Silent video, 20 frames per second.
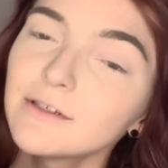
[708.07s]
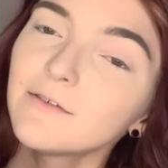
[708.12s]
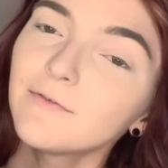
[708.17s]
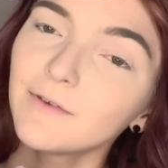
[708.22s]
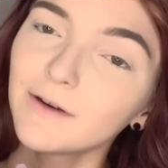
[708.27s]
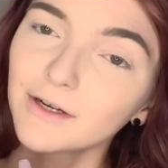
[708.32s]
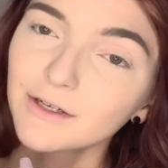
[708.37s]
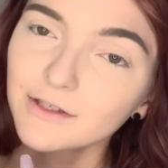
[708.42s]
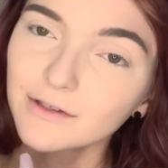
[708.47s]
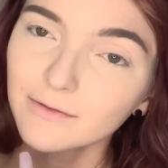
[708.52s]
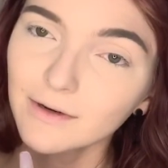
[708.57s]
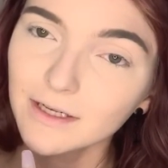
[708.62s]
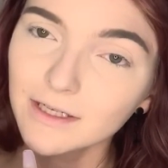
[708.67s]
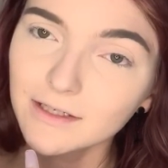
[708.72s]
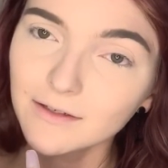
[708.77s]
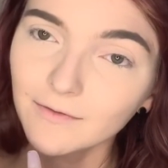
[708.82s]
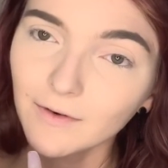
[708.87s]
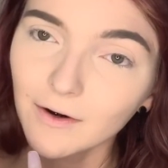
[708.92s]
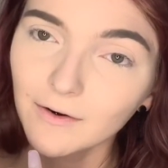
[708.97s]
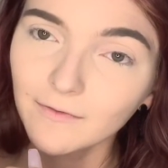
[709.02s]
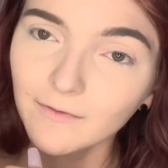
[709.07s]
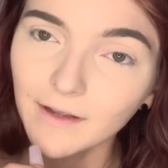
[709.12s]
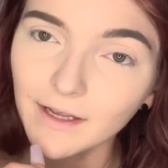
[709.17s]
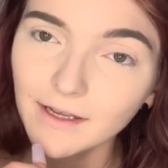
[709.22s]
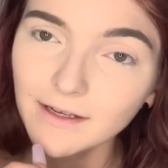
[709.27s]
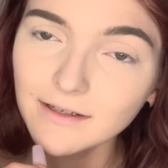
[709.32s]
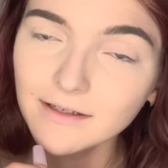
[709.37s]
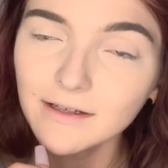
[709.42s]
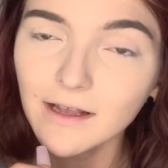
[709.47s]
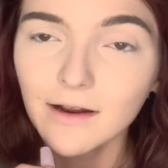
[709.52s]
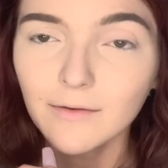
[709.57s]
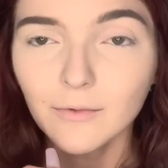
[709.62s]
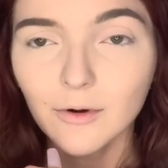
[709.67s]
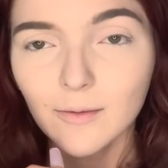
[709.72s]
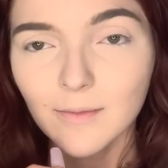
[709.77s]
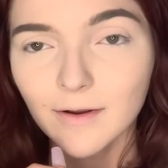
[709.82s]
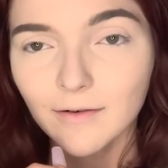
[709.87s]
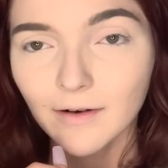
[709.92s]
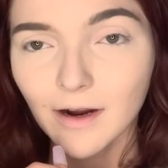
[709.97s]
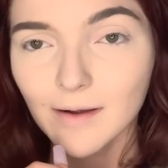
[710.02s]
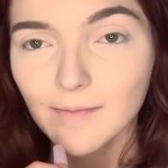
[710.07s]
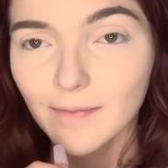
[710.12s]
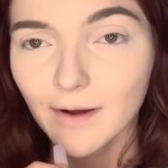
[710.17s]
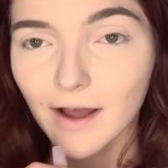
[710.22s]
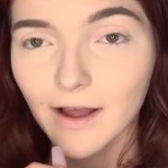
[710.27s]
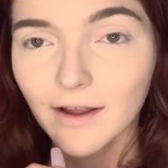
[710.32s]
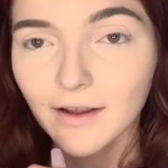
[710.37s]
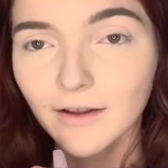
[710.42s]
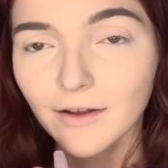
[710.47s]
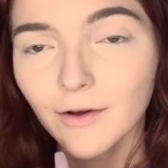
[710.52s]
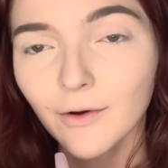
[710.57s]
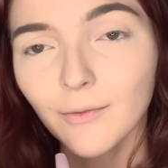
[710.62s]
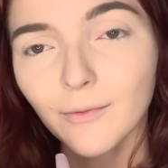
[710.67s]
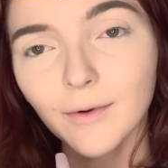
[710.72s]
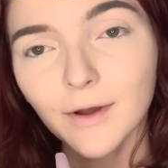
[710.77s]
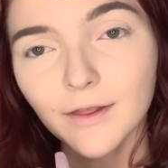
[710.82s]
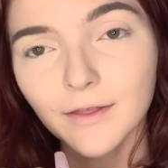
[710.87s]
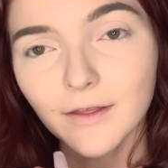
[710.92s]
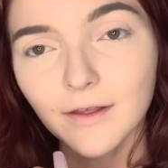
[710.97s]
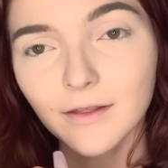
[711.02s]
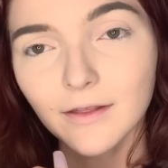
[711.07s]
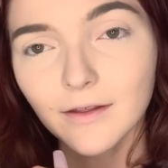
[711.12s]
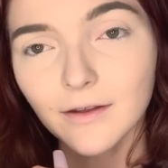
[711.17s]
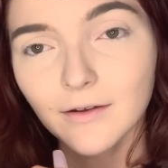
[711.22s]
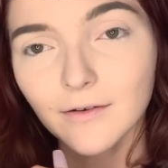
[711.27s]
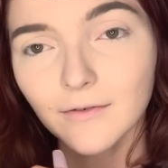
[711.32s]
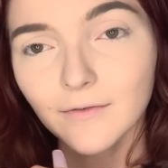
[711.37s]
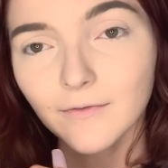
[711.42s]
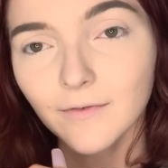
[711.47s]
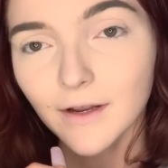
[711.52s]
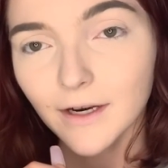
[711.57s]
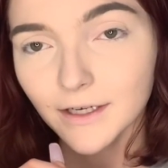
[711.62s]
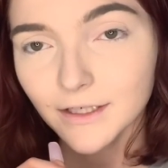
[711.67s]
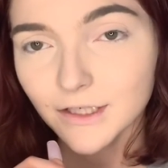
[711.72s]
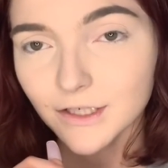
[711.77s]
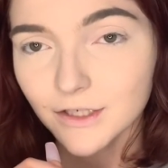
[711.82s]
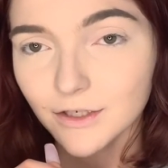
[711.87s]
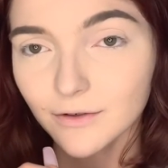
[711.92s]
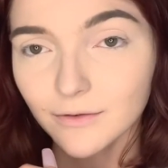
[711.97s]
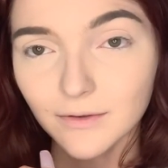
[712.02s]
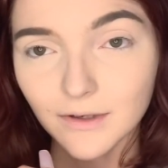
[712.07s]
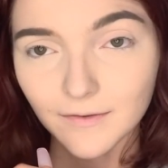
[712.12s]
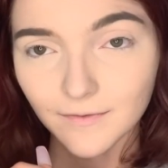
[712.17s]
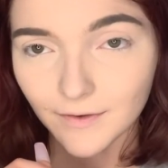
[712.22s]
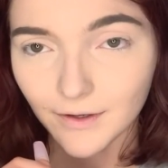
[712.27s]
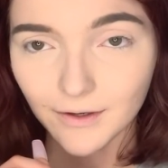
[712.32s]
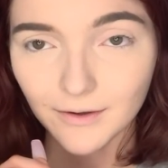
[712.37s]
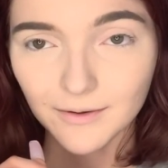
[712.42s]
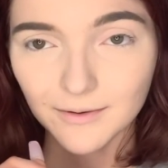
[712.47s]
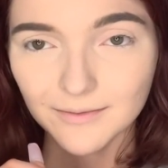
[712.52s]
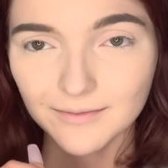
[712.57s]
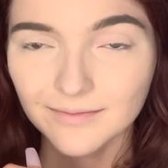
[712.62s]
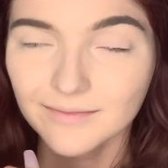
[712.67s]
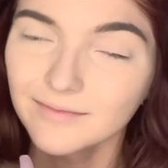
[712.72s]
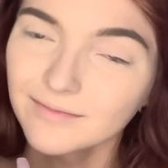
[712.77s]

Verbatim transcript: to finish the rest of our face and we'll be right back with the finished review.